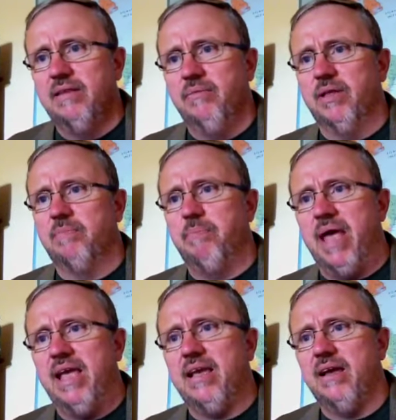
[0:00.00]
with
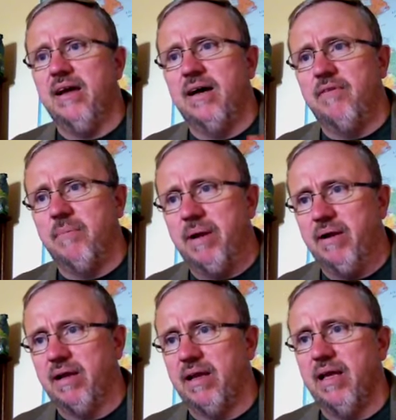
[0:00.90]
Bank of
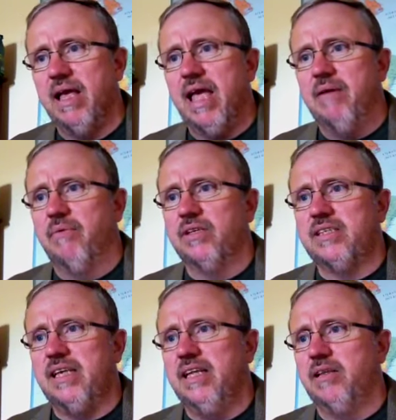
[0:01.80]
America and we're
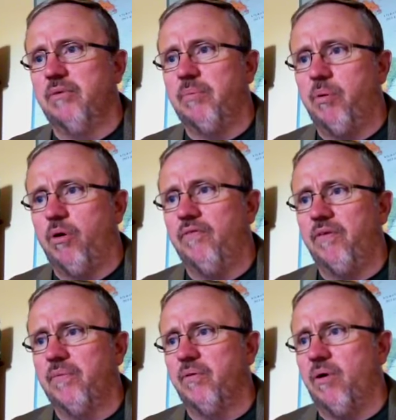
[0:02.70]
seeing the report
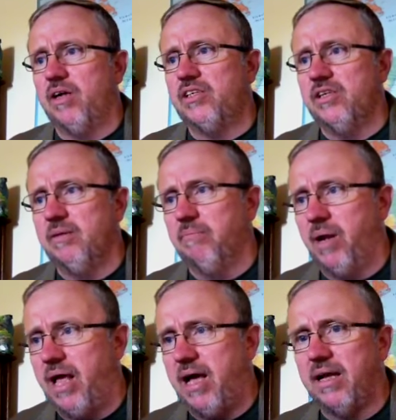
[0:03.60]
from the Washington
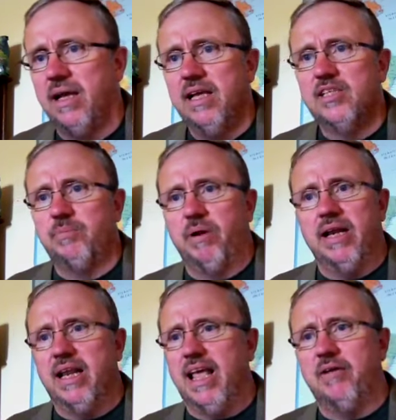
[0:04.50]
blog
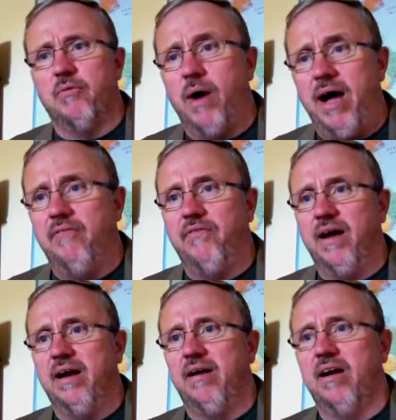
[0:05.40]
spreading like
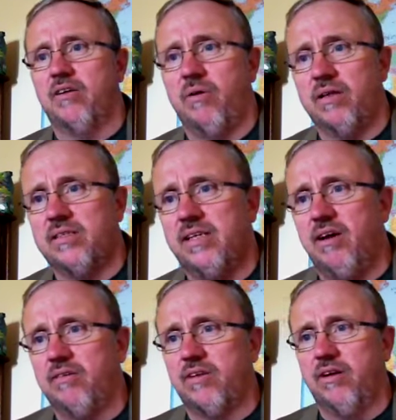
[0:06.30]
wildfire across the
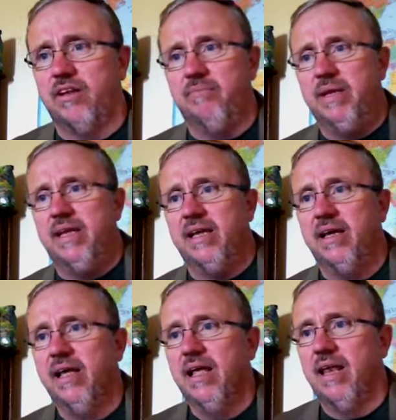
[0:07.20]
alternative media
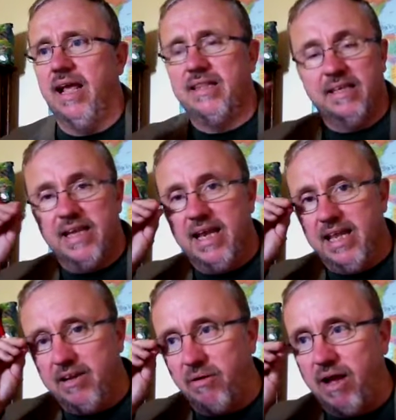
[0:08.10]
like the Daily
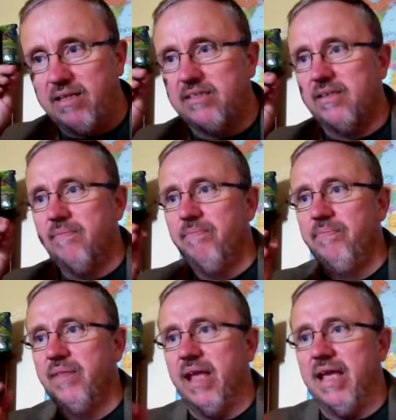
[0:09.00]
Crux
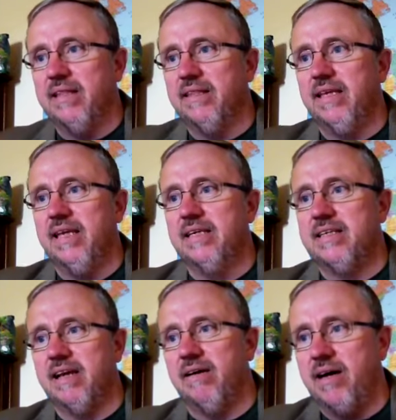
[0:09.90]
and the
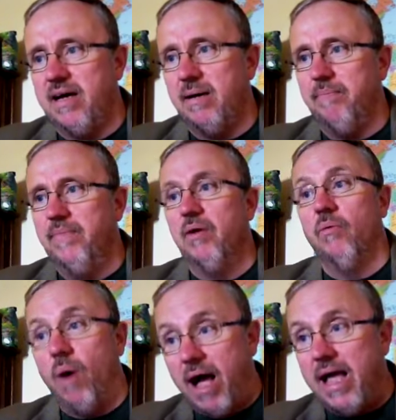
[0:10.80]
Intel Hub.
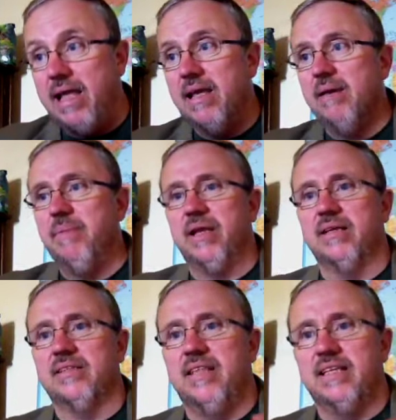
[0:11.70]
Why?
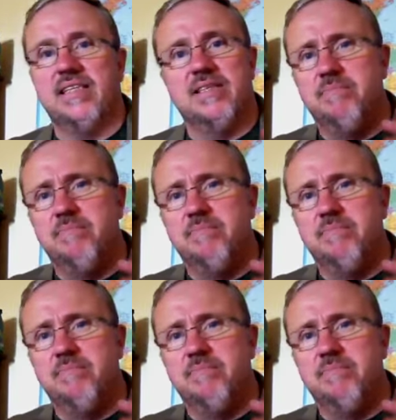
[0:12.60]
Because this is